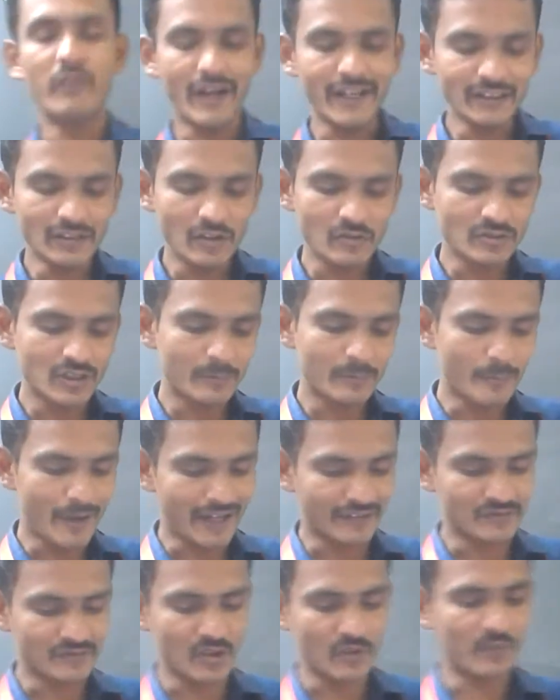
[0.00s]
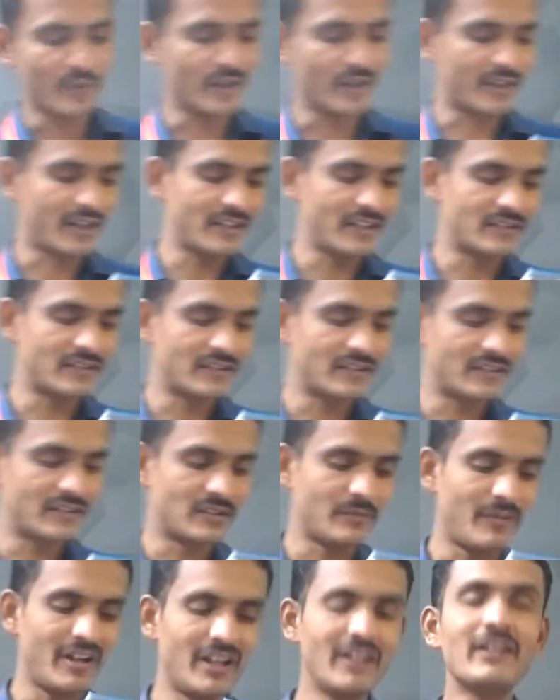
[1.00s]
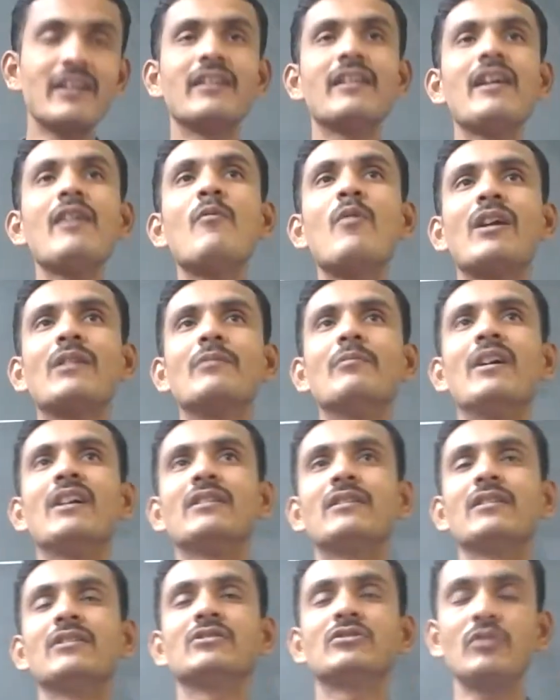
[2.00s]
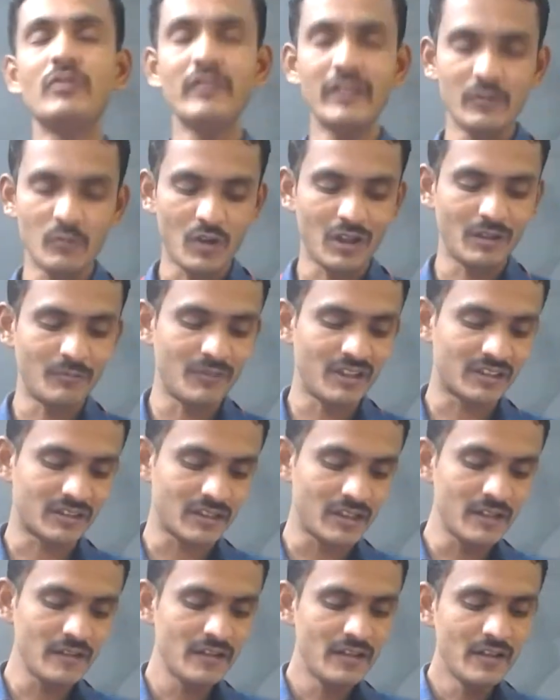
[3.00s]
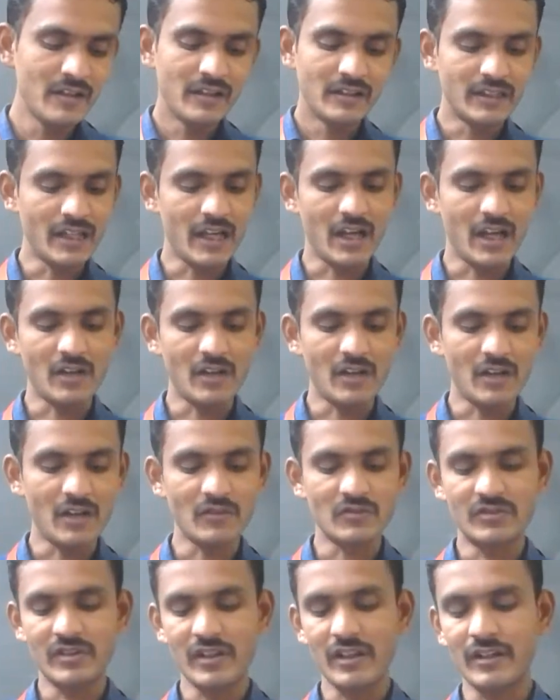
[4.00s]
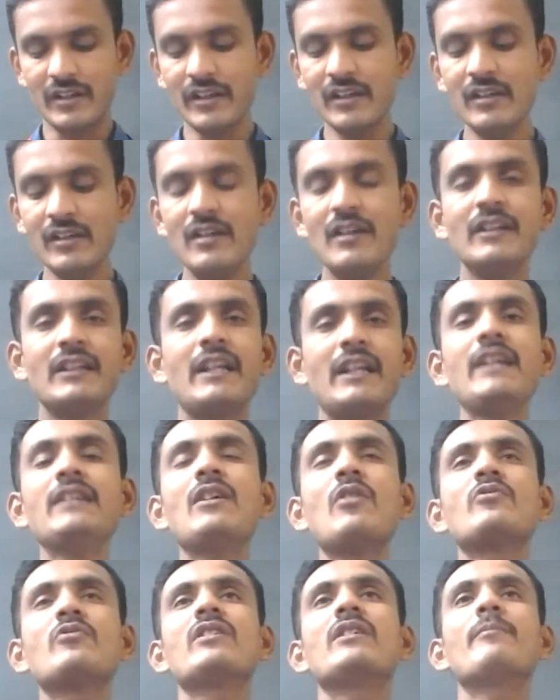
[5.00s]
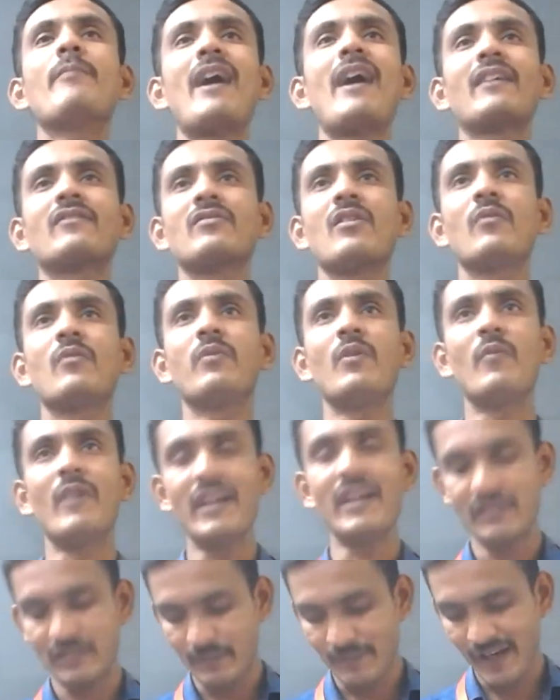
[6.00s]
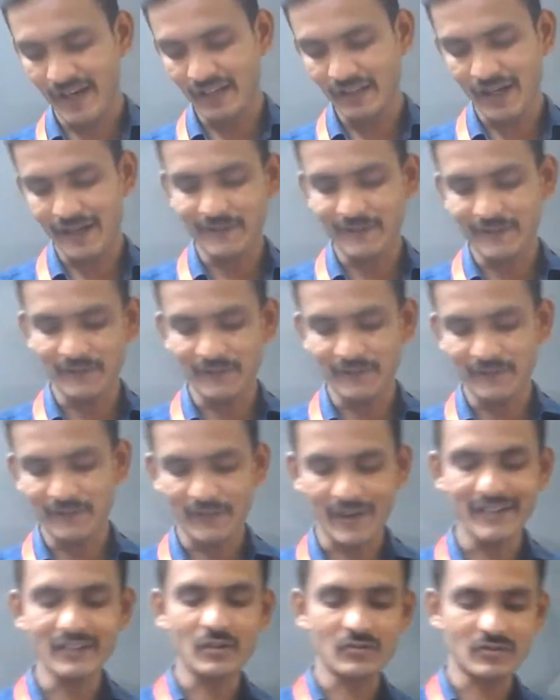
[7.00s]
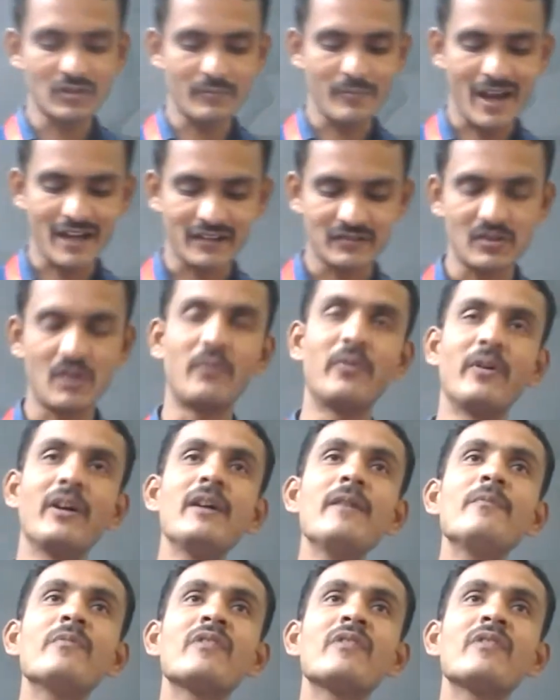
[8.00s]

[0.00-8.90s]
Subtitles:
5,000 bags of grey cement in a 1 month. So in 1 month, they have sold 3,000 bags of white cement and 5,000 bags of